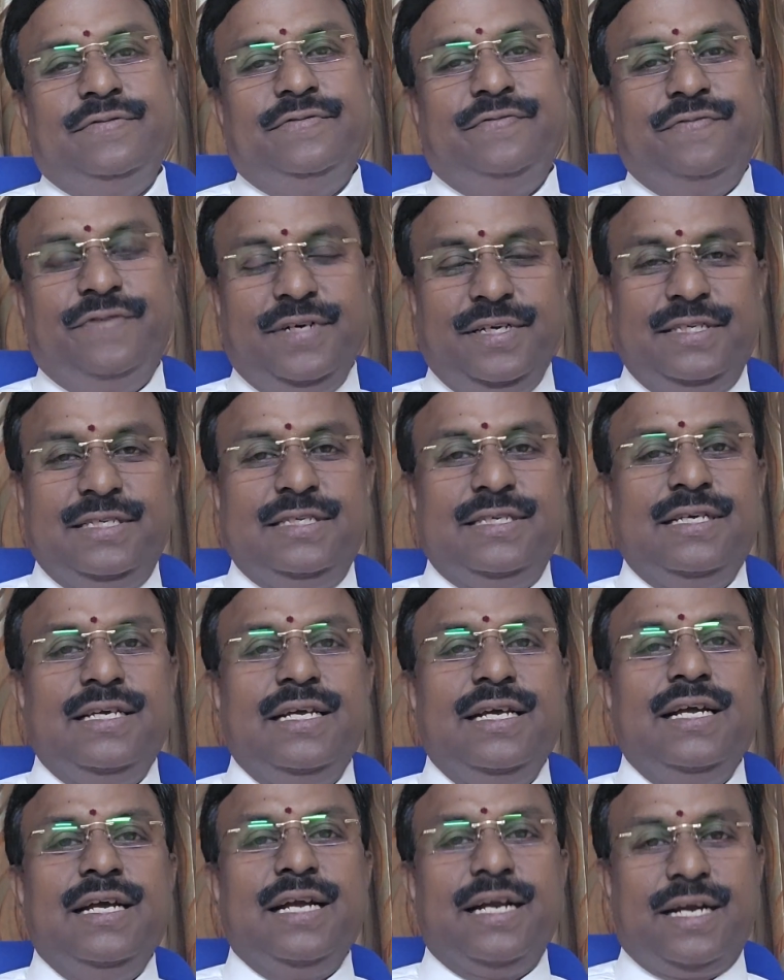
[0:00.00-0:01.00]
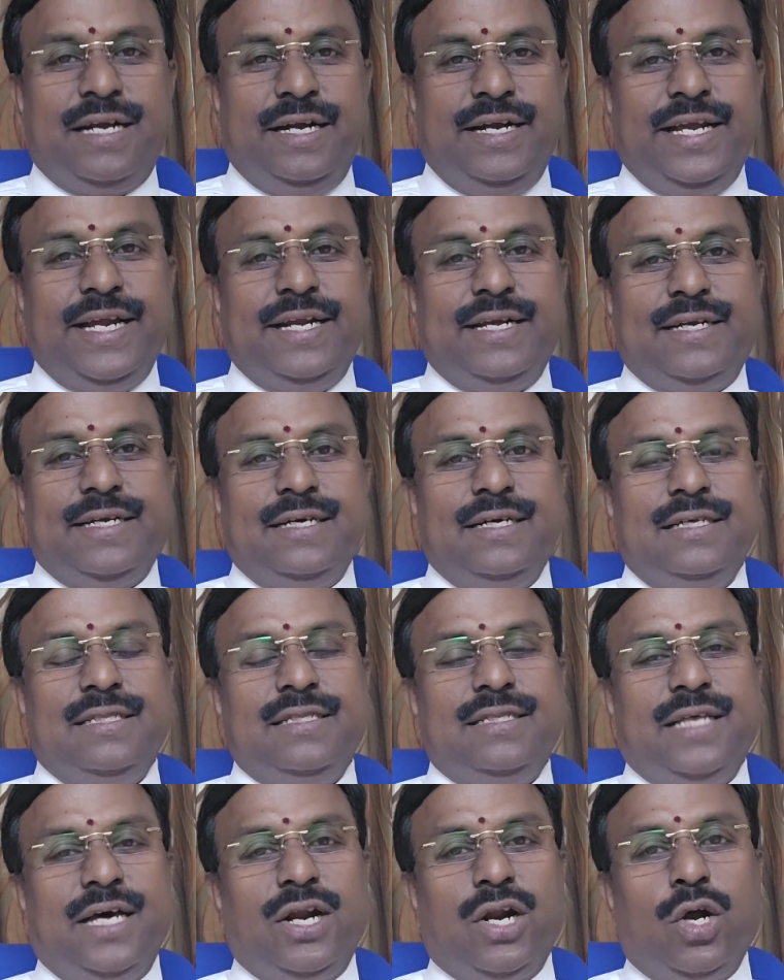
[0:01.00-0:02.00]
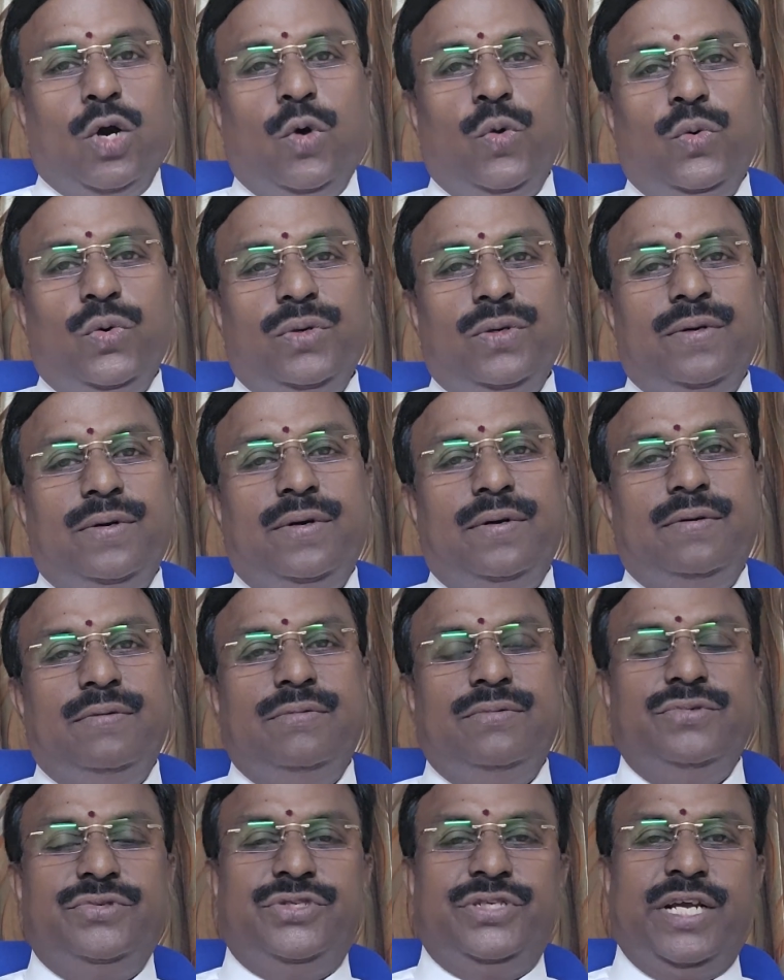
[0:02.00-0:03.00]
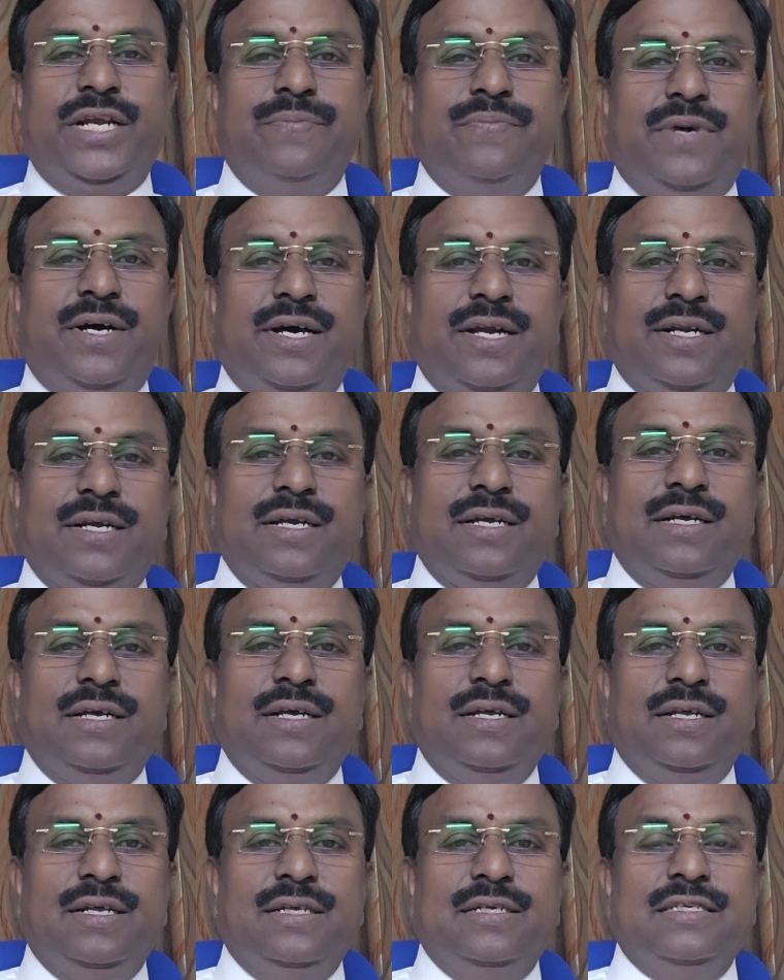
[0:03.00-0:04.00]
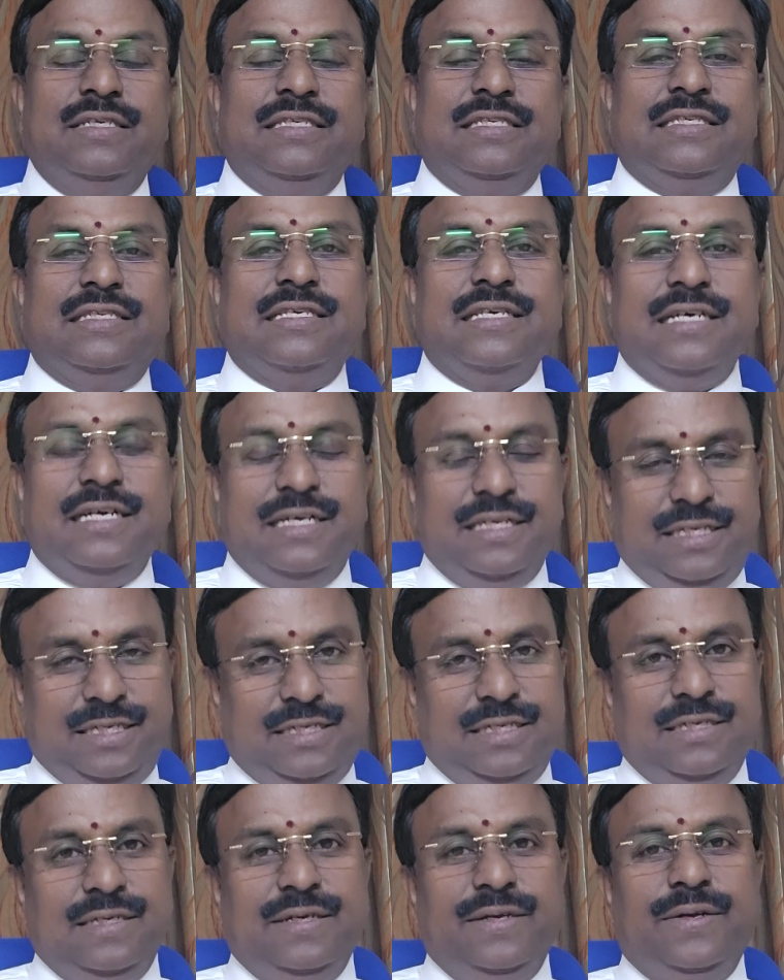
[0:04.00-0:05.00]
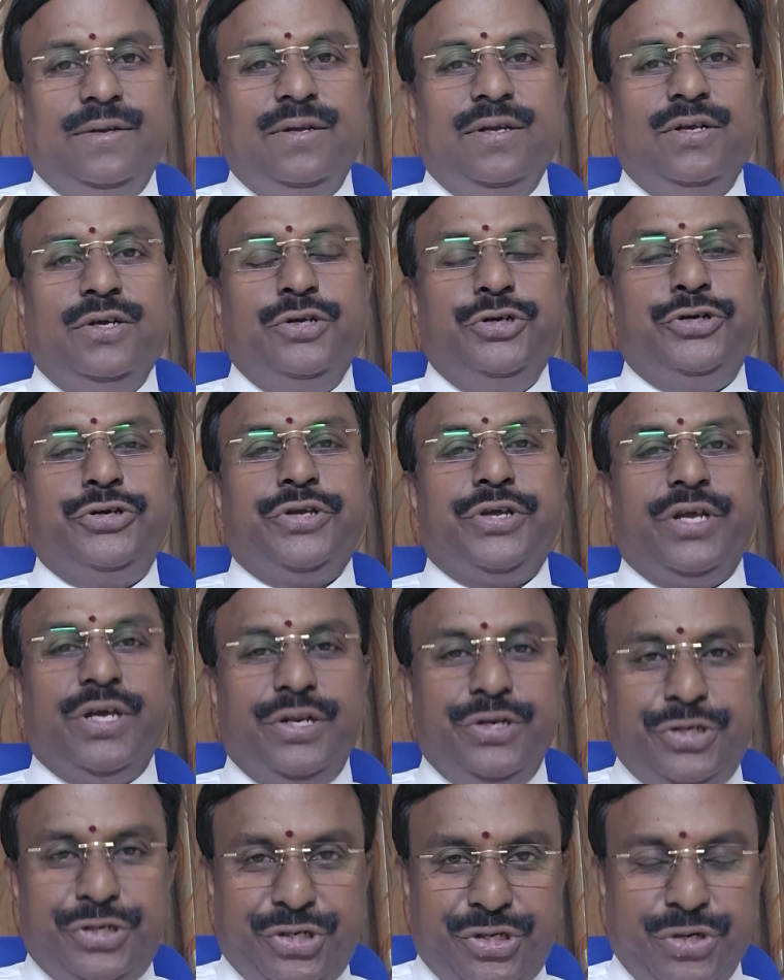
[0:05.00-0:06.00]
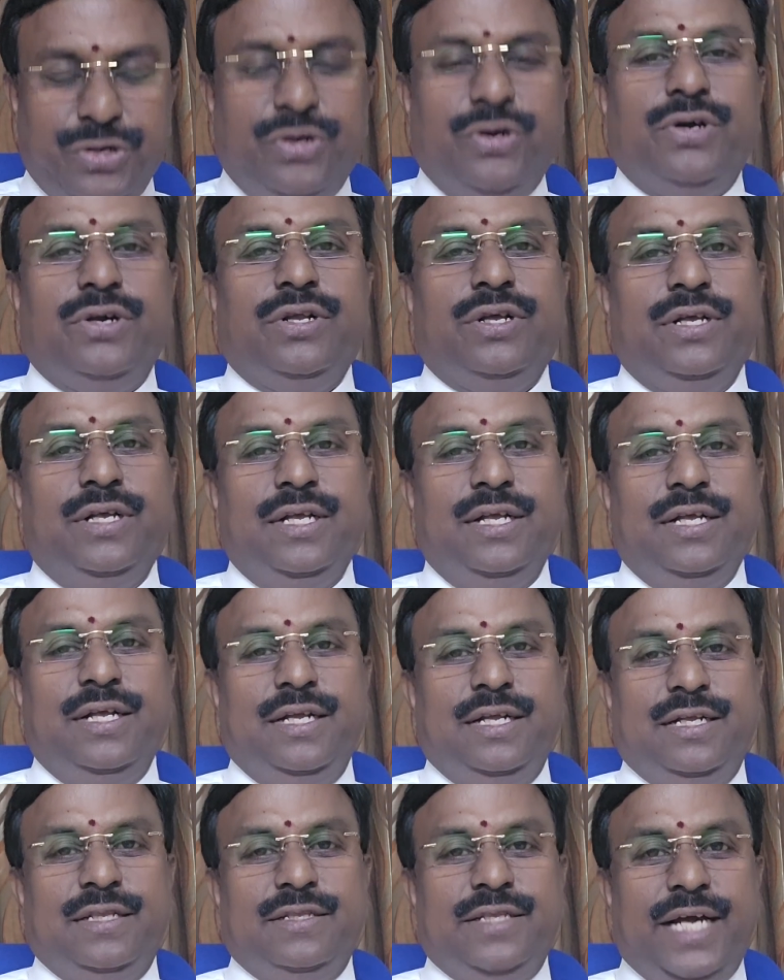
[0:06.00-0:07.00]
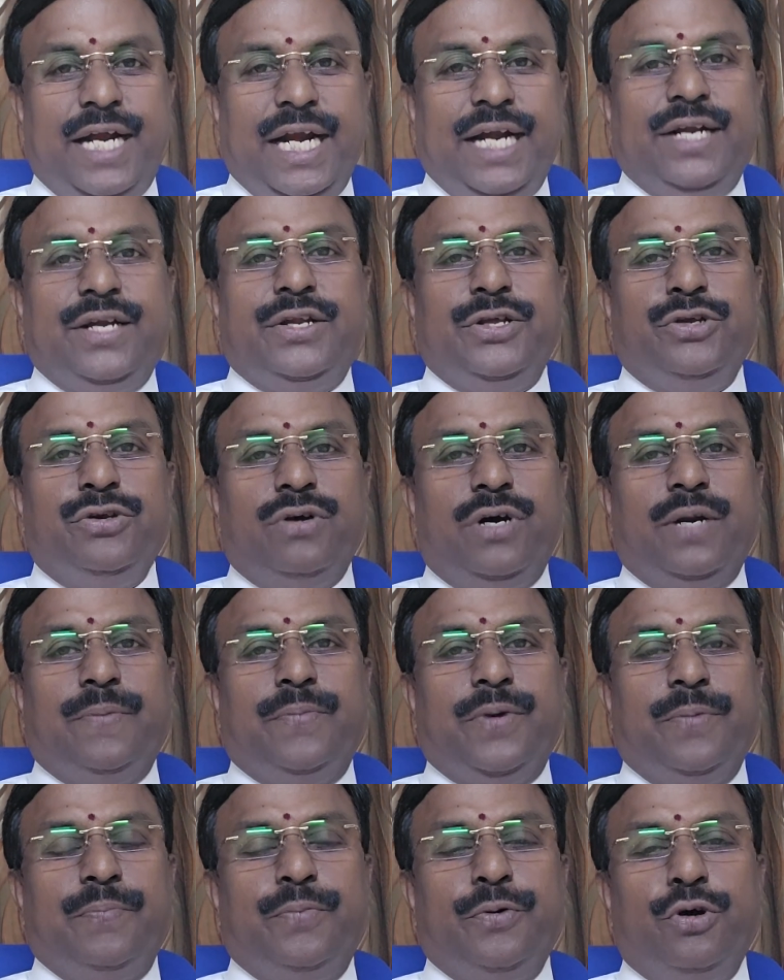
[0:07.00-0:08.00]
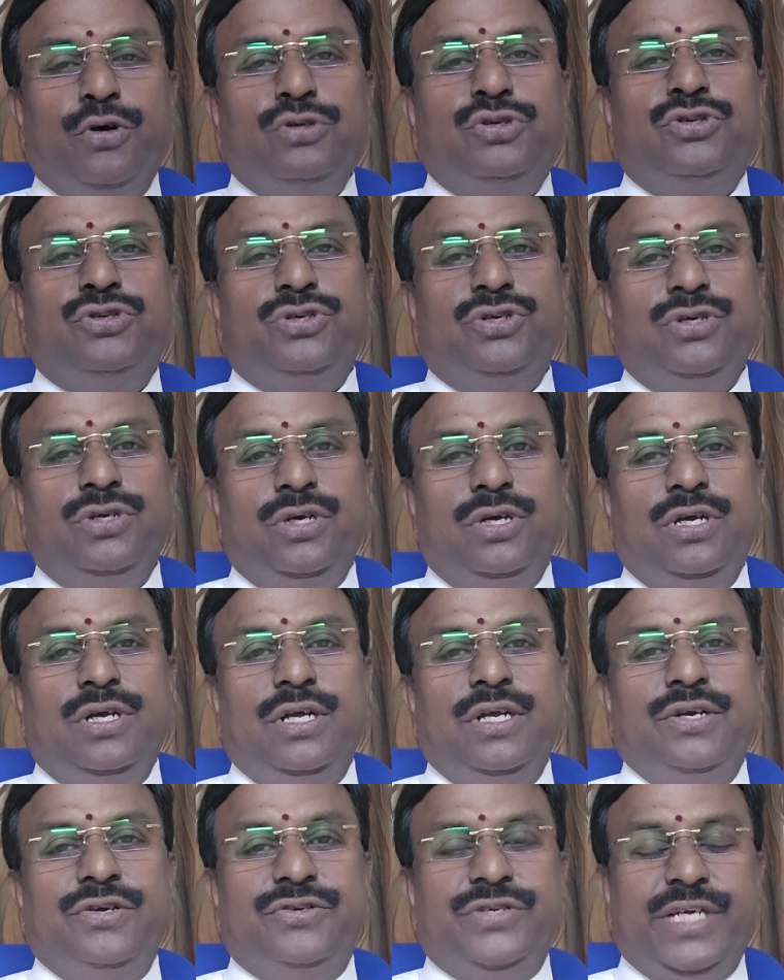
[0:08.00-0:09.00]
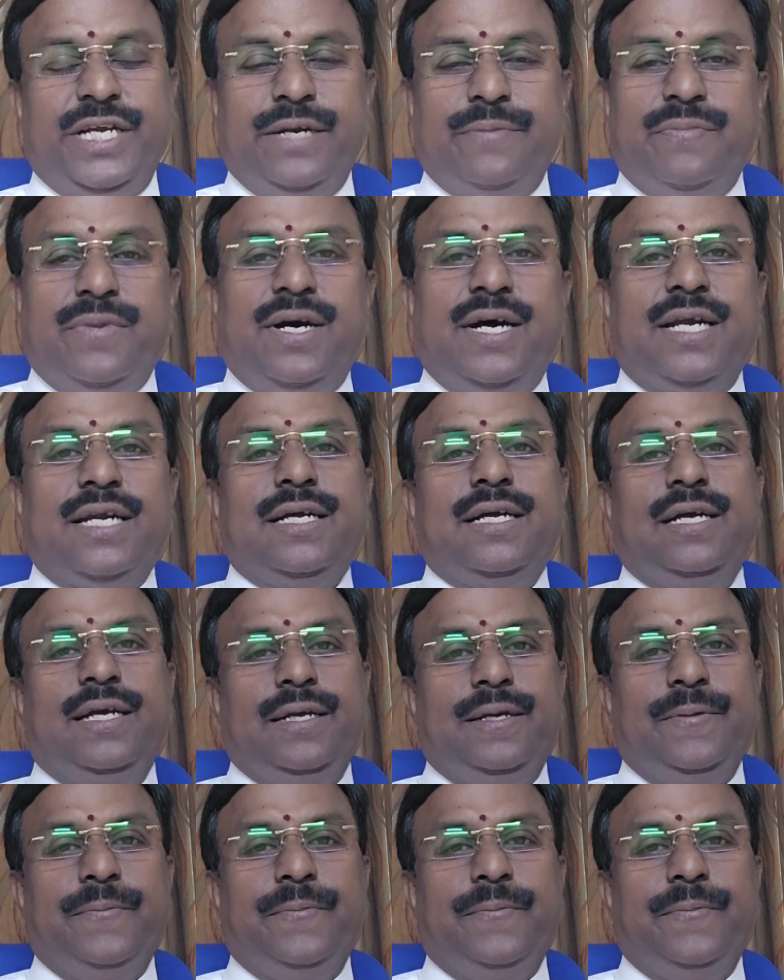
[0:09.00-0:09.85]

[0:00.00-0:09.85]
First, conduct a thorough trademark search to ensure that your proposed trademark